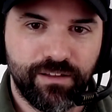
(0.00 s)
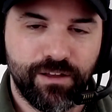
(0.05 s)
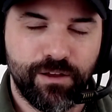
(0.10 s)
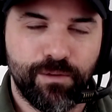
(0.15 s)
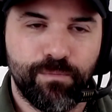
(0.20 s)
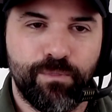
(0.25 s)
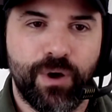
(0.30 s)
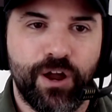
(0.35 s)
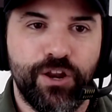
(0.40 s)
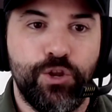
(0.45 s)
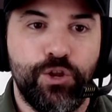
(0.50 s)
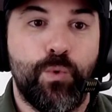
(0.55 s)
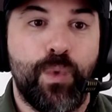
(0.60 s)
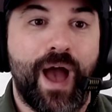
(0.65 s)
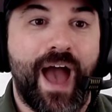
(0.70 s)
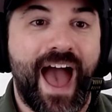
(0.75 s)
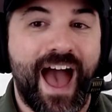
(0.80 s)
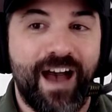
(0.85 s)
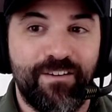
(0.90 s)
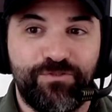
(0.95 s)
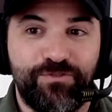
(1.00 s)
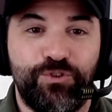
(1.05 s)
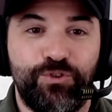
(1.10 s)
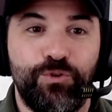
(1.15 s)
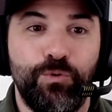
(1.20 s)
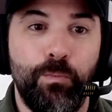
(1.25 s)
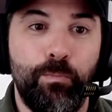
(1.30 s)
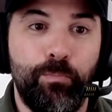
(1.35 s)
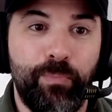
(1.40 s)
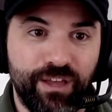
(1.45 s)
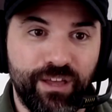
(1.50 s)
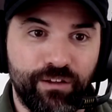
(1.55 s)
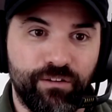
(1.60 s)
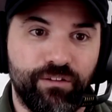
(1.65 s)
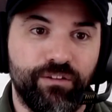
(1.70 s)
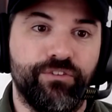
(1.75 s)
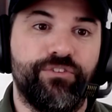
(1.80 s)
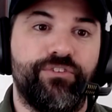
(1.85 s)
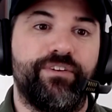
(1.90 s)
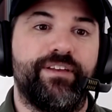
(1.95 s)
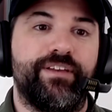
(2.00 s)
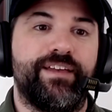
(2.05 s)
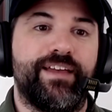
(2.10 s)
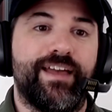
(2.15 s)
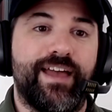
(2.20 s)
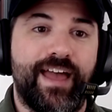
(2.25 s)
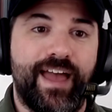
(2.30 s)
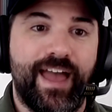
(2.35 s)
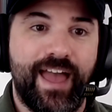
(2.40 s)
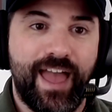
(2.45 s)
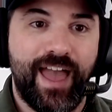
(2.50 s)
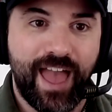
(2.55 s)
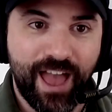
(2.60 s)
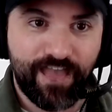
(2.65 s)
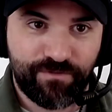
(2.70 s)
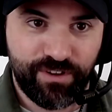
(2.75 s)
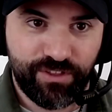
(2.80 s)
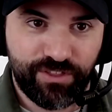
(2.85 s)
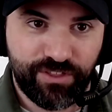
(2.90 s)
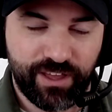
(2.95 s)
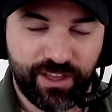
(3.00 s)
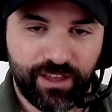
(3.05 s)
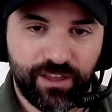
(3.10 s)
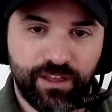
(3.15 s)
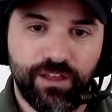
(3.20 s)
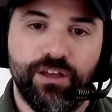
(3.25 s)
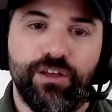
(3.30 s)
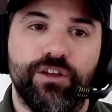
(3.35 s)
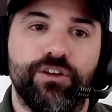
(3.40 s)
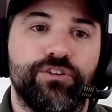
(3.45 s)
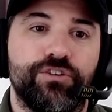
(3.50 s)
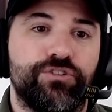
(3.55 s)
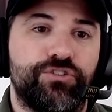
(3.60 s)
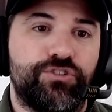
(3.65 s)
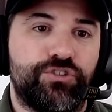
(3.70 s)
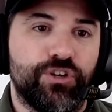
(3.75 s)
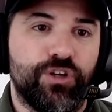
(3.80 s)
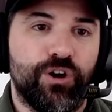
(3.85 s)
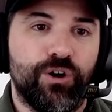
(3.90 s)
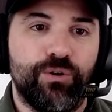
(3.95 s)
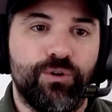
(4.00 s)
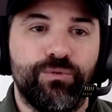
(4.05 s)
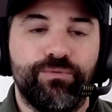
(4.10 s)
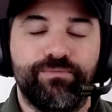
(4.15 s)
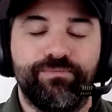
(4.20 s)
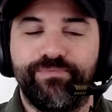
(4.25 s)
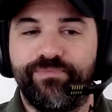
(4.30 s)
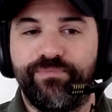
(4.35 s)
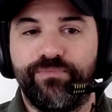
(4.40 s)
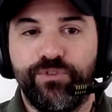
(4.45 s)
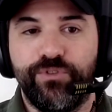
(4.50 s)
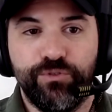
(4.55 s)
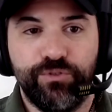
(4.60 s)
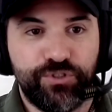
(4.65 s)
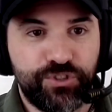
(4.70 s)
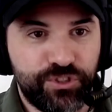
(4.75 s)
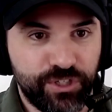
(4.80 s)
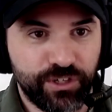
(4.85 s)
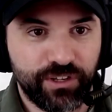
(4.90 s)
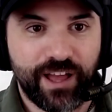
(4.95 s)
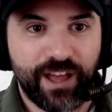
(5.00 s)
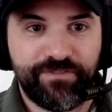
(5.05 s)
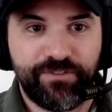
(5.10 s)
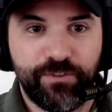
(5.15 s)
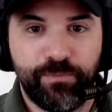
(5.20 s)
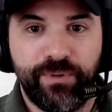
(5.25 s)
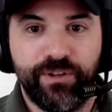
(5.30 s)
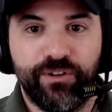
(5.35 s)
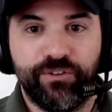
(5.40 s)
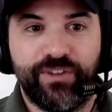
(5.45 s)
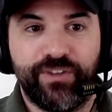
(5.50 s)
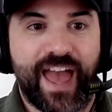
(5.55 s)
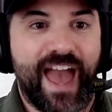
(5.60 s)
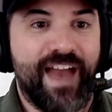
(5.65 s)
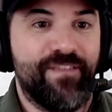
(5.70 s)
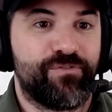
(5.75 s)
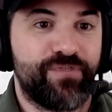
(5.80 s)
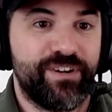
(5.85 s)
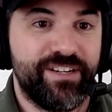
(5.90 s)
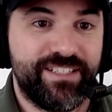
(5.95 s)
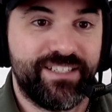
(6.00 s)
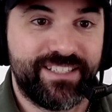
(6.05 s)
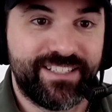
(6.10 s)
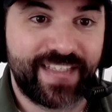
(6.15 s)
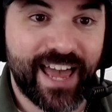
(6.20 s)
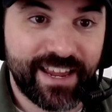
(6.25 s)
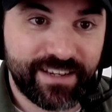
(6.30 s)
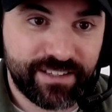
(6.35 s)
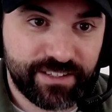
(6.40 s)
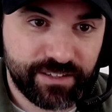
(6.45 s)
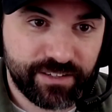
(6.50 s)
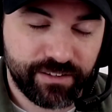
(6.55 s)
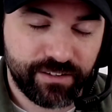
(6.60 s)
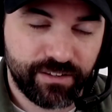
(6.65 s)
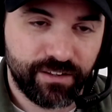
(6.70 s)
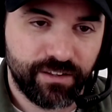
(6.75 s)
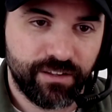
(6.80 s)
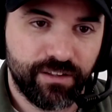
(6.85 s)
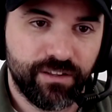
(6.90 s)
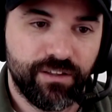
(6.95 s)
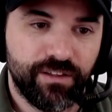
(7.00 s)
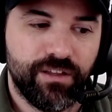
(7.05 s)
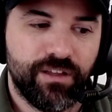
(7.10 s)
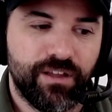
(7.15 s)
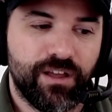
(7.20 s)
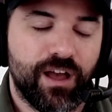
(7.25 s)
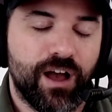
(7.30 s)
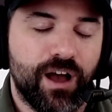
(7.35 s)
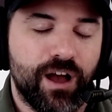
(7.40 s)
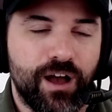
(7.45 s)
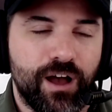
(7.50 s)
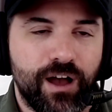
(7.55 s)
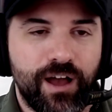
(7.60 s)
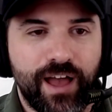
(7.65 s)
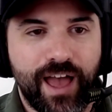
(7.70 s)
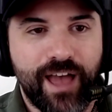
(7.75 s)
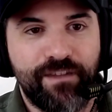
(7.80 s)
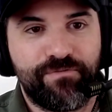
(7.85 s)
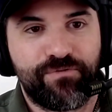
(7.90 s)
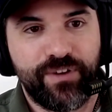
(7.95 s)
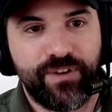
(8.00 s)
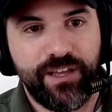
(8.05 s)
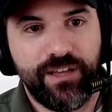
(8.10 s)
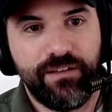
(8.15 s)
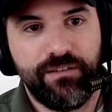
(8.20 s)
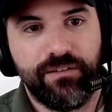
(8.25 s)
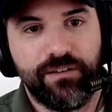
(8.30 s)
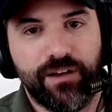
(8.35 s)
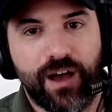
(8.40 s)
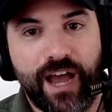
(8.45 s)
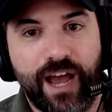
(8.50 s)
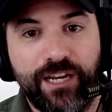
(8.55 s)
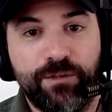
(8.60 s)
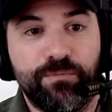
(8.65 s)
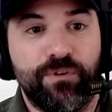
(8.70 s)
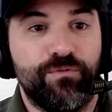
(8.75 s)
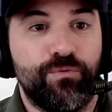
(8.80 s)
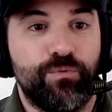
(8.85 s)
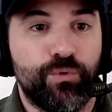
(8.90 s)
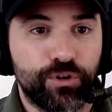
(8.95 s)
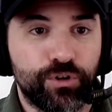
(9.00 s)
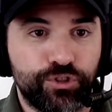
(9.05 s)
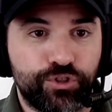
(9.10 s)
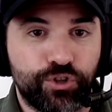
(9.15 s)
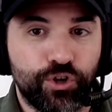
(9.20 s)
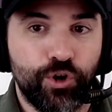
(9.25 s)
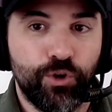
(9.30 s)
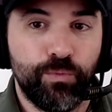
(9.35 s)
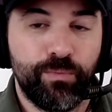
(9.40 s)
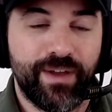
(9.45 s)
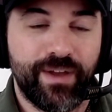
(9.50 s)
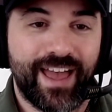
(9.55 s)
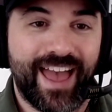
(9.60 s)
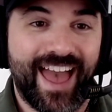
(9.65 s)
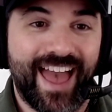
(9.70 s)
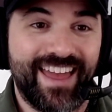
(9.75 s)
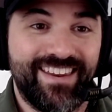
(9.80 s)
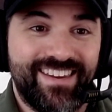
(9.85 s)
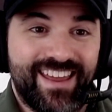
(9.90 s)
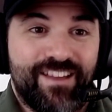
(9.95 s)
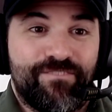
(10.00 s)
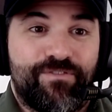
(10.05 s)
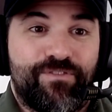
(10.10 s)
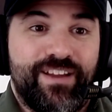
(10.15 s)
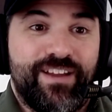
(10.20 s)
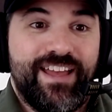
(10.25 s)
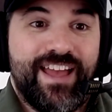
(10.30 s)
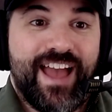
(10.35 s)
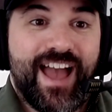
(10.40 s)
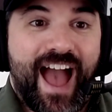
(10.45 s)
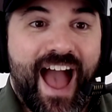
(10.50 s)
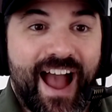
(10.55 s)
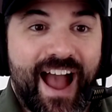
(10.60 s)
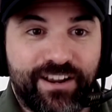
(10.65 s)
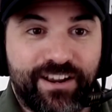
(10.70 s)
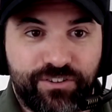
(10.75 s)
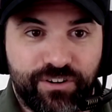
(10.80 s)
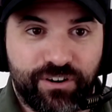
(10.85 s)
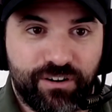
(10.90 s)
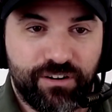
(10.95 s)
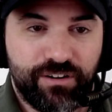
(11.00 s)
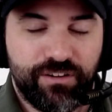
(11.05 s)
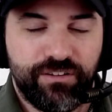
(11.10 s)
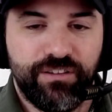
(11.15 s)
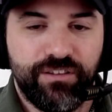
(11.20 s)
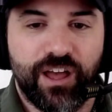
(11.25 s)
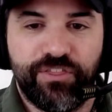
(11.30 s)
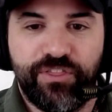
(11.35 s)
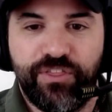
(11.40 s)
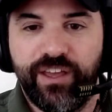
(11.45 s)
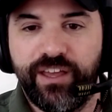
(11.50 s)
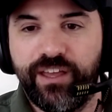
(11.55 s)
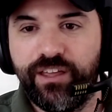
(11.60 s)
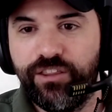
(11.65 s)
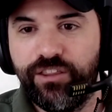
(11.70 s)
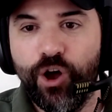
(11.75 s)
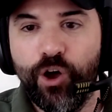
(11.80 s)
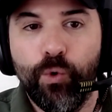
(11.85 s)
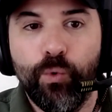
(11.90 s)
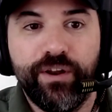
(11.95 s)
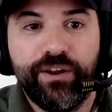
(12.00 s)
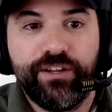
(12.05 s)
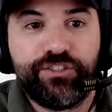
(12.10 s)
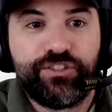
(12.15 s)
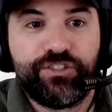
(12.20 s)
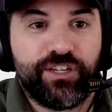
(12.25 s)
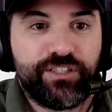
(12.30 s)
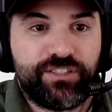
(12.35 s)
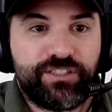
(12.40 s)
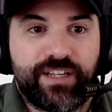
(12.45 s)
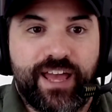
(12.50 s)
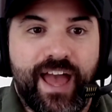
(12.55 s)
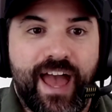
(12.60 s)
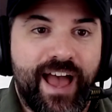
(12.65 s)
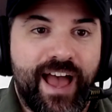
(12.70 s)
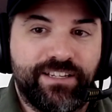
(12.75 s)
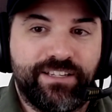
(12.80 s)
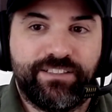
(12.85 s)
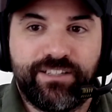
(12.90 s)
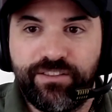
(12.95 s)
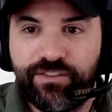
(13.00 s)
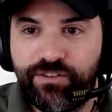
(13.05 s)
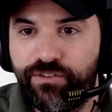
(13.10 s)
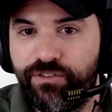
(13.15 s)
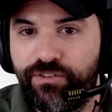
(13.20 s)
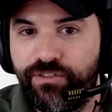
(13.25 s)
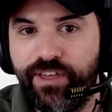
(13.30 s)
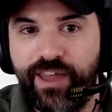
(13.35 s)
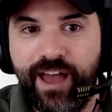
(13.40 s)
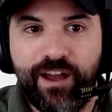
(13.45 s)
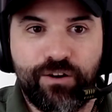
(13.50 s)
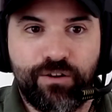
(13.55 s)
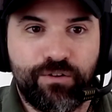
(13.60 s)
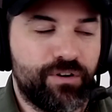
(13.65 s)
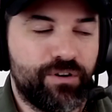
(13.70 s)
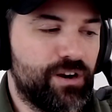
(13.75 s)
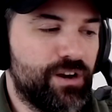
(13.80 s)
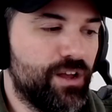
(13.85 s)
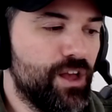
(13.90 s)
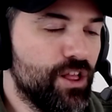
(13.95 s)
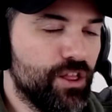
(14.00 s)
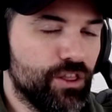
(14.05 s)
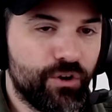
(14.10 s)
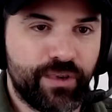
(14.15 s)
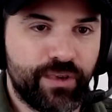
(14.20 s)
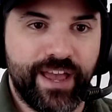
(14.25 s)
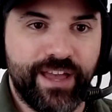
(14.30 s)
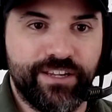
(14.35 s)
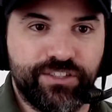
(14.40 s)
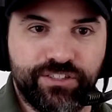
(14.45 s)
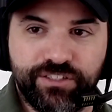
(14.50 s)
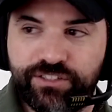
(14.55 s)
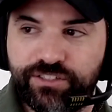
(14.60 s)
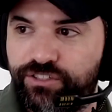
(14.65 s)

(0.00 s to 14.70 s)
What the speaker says: but you have to build everything. So you still have to build every set, every item of wardrobe, and every actor. Nothing, no one is just cast and they're there, or a location